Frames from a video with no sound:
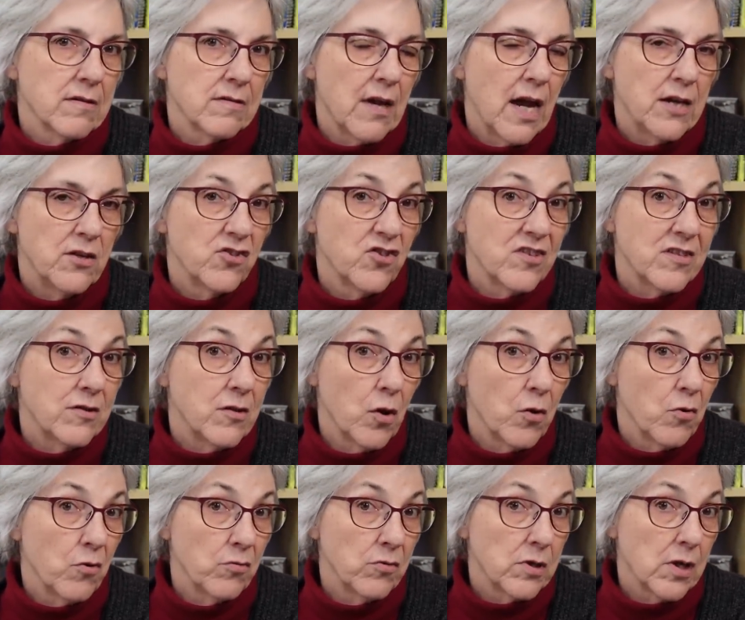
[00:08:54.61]
I just
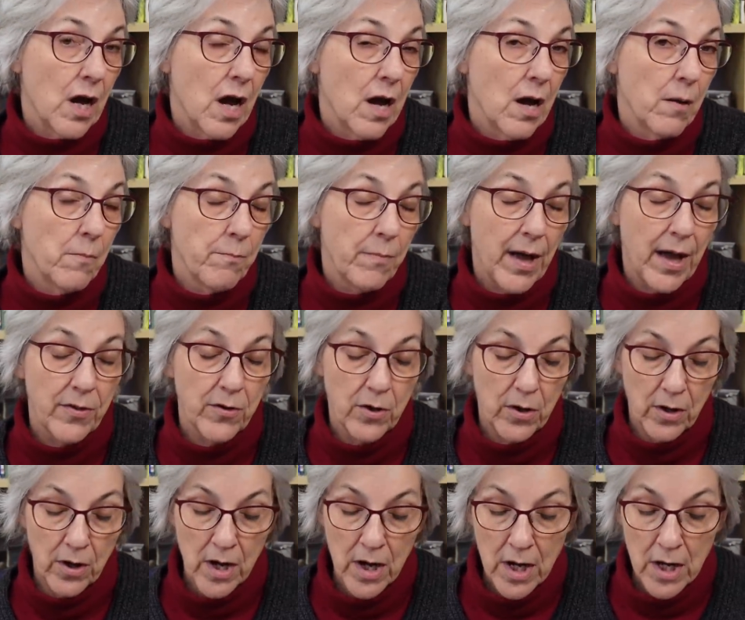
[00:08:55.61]
don't
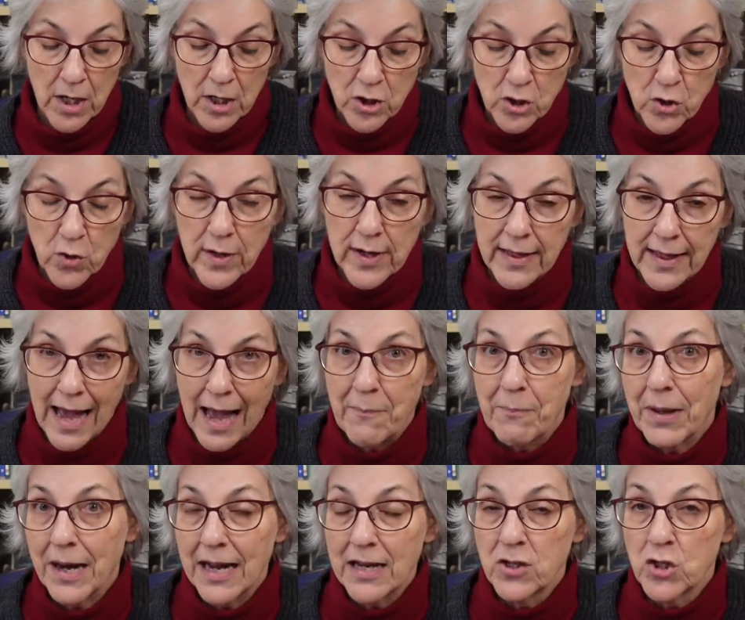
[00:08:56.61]
bother doing that,
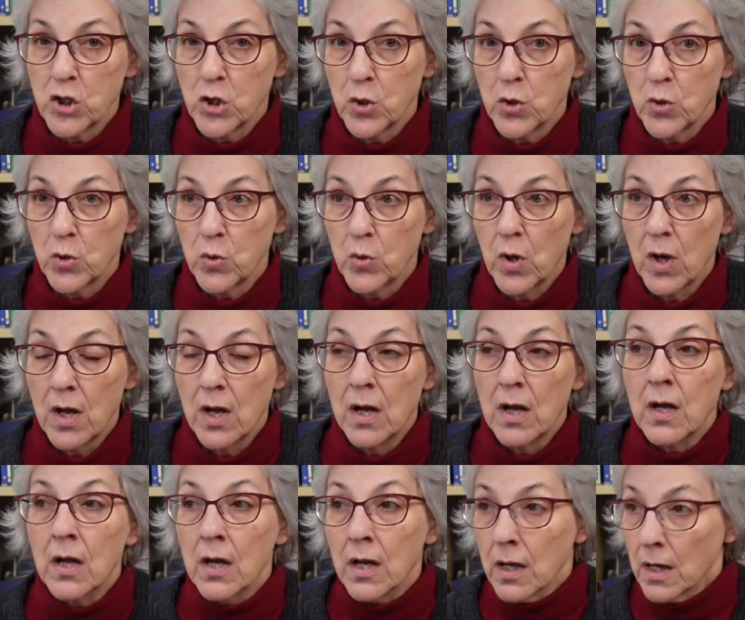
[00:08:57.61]
but I do
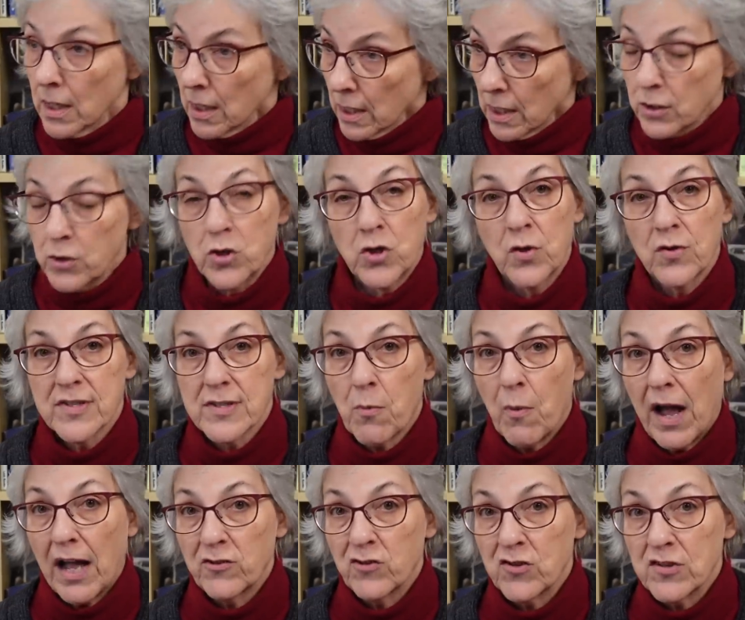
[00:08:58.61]

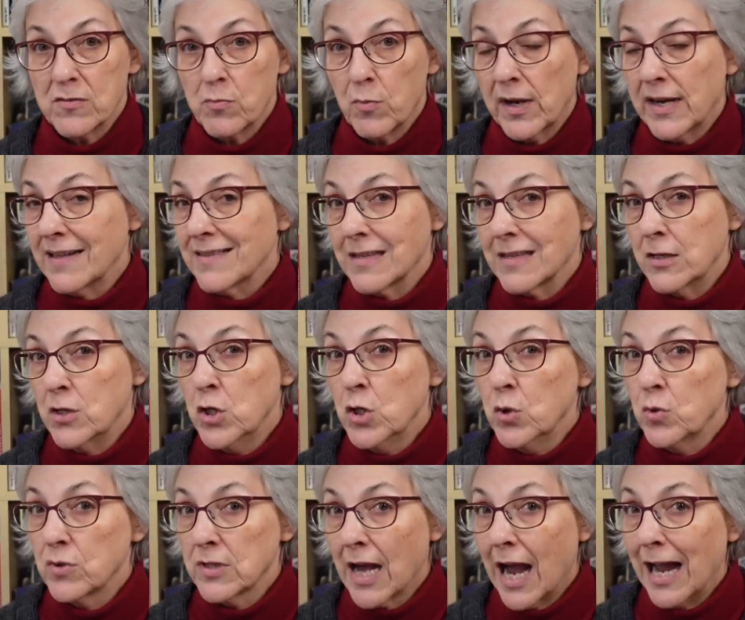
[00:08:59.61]
swatches when a
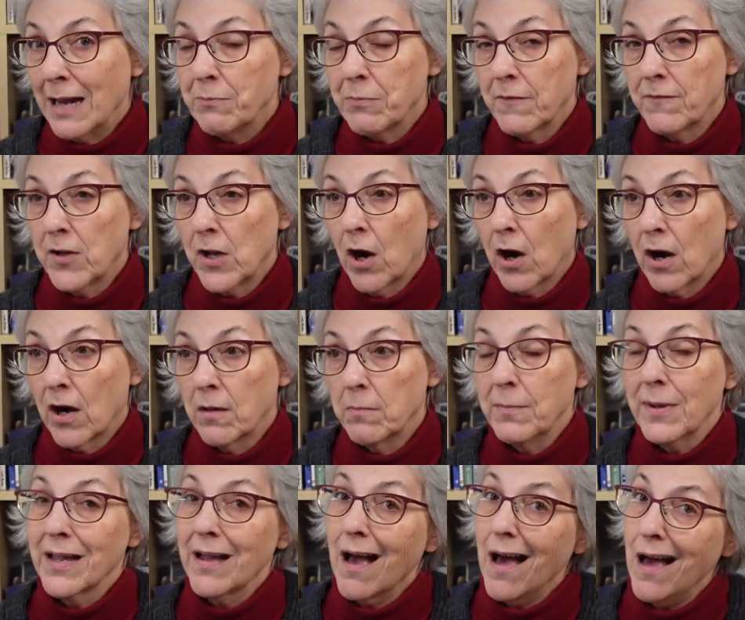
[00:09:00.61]
new type of yarn,
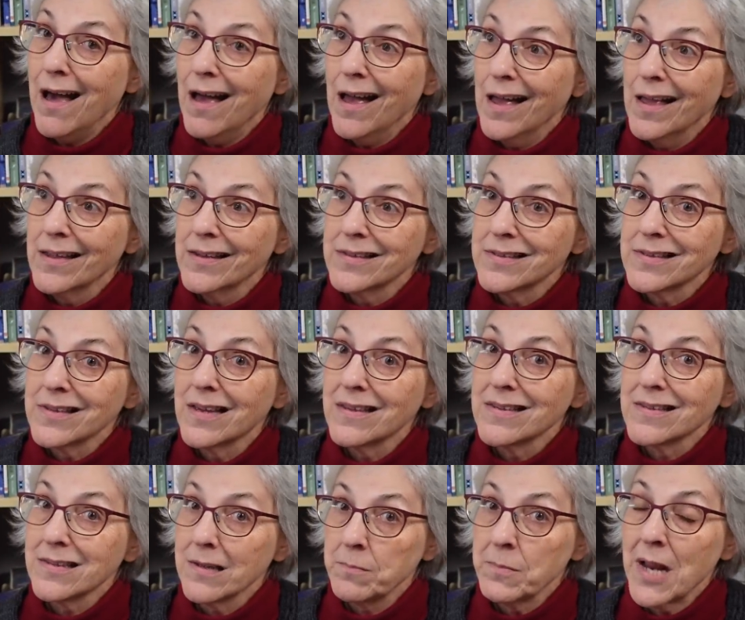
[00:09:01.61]
because
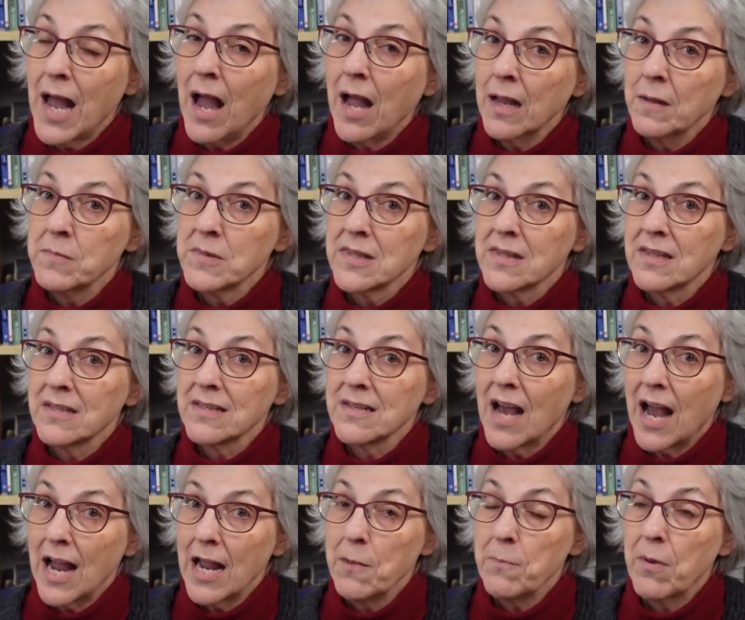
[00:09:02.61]
sometimes the
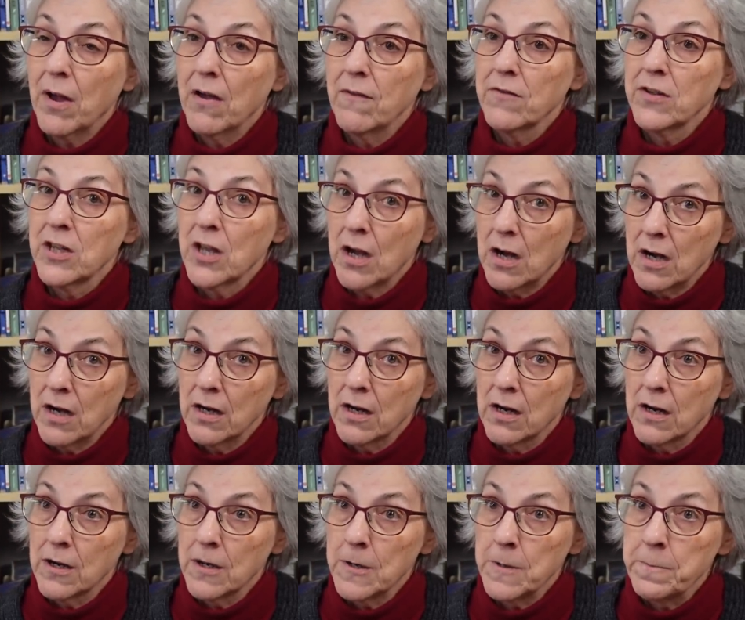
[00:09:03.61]
type of
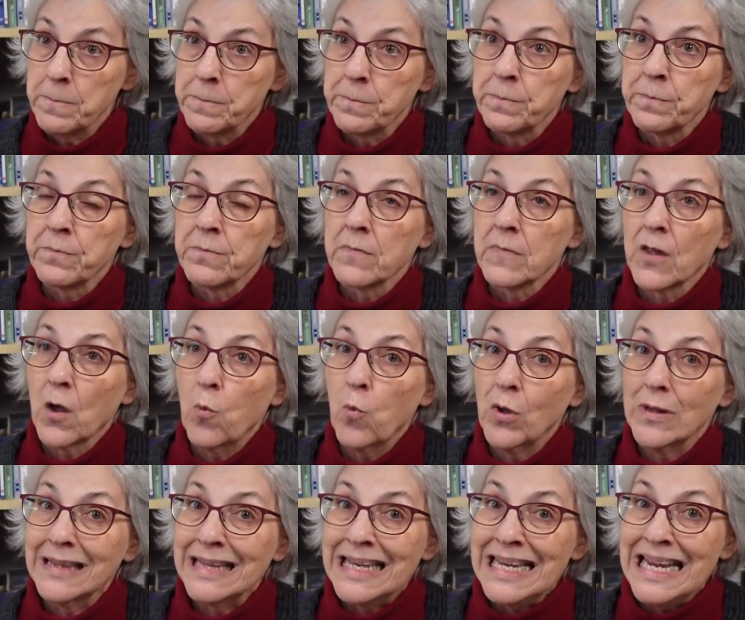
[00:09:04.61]
yarn
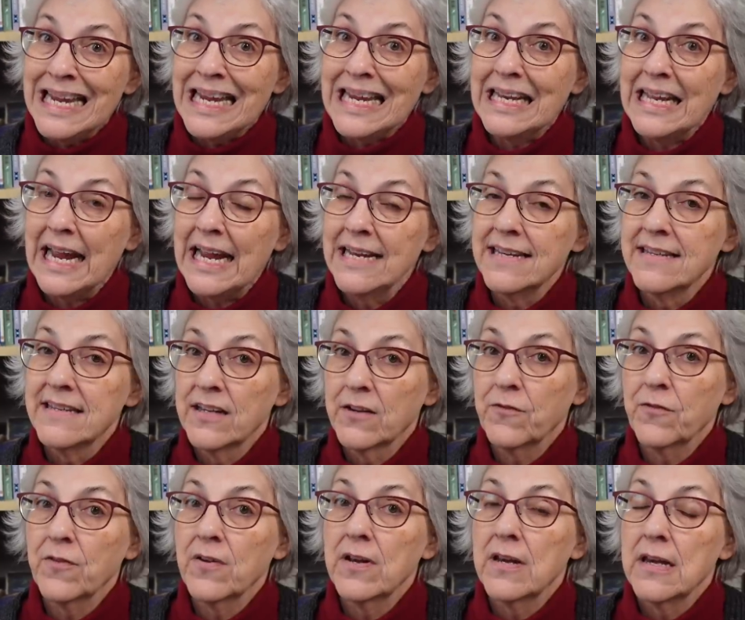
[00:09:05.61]
will need a
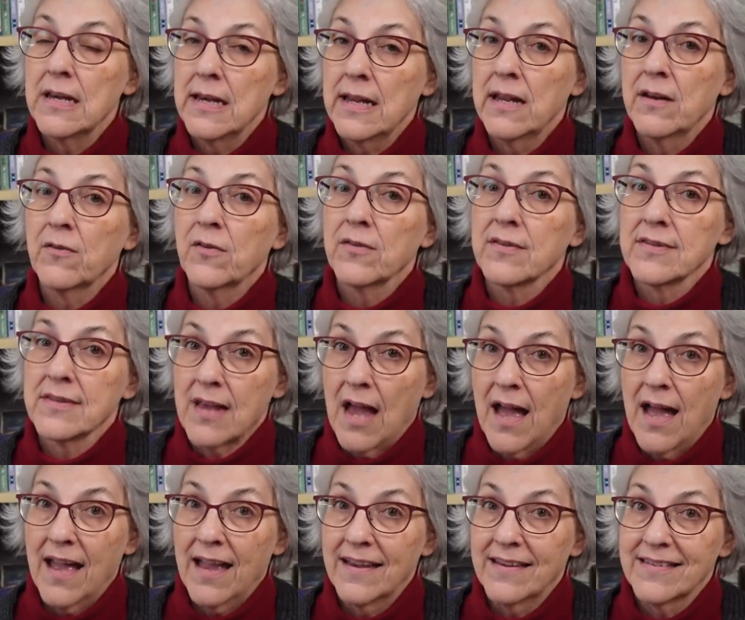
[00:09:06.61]
different needle
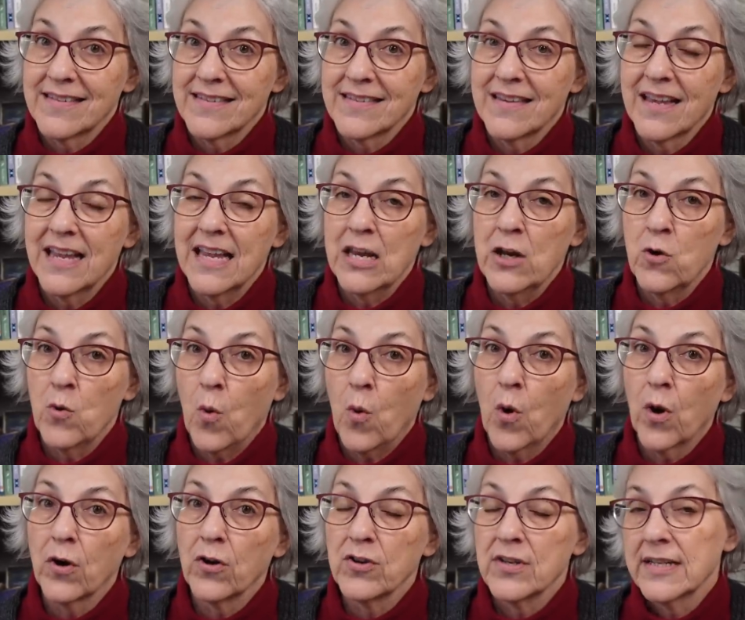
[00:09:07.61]
size in
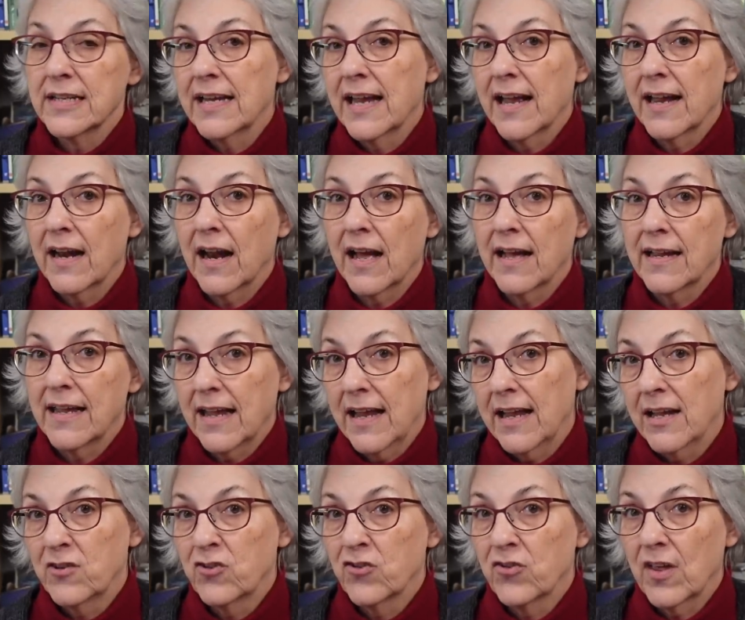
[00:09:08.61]
order to get a
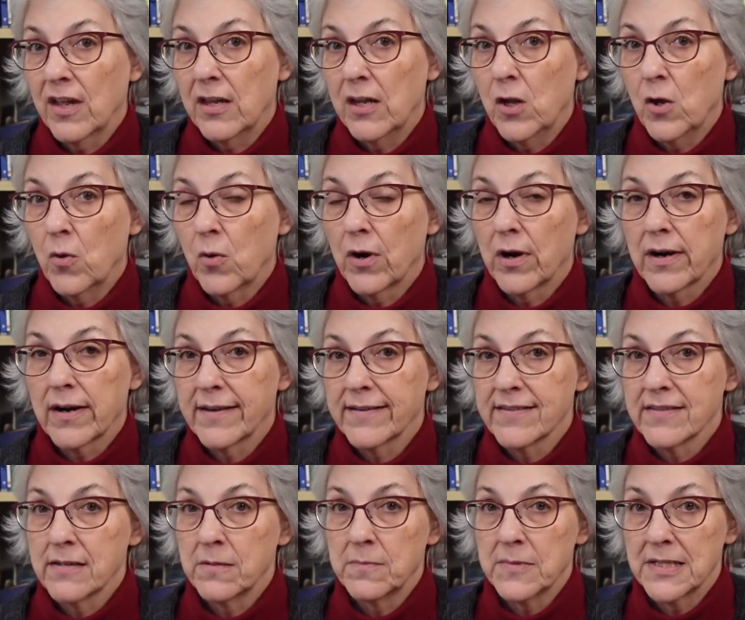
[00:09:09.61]
gauge that you are
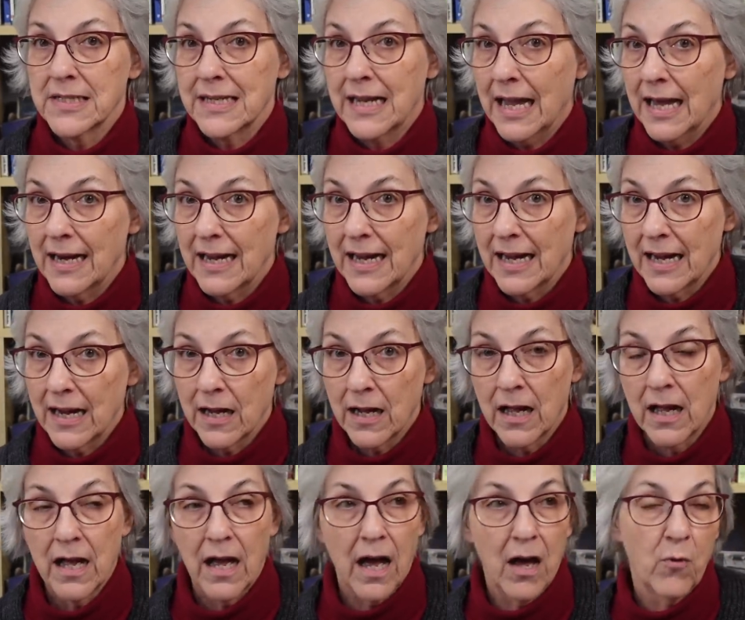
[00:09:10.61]
accustomed to getting
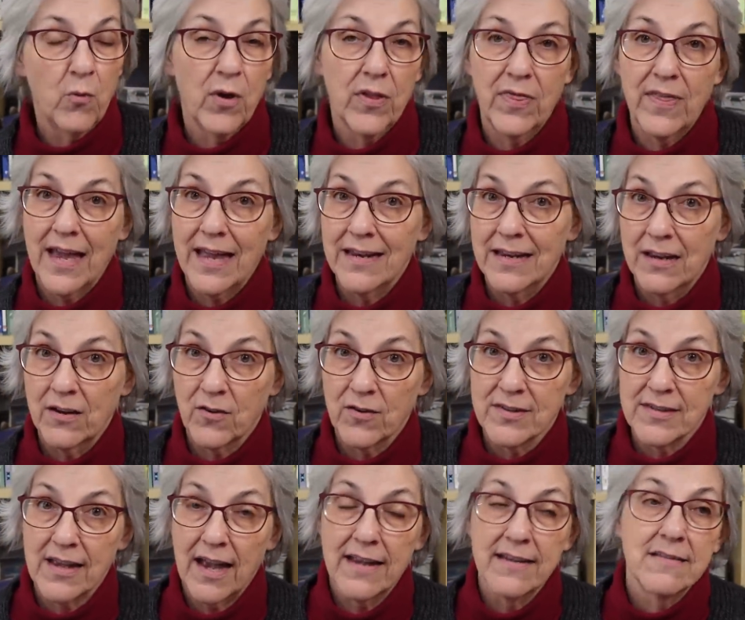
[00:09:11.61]
with that needle
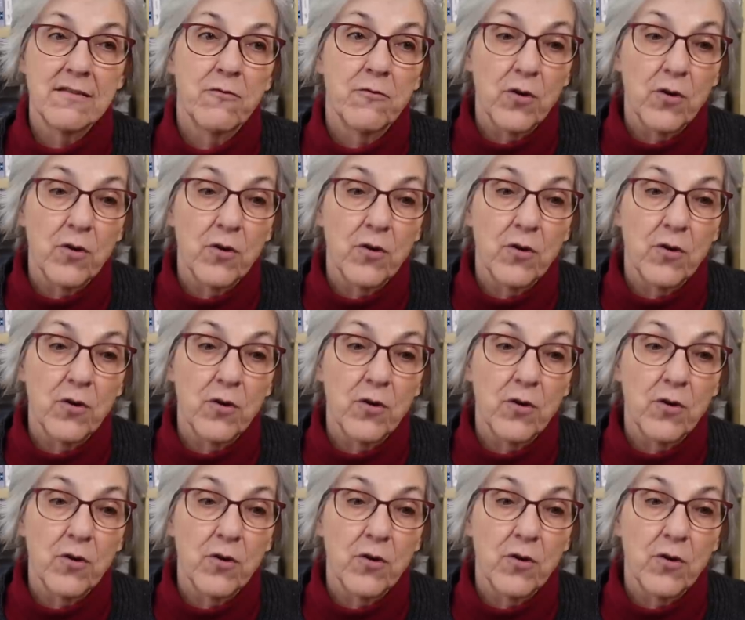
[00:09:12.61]
size.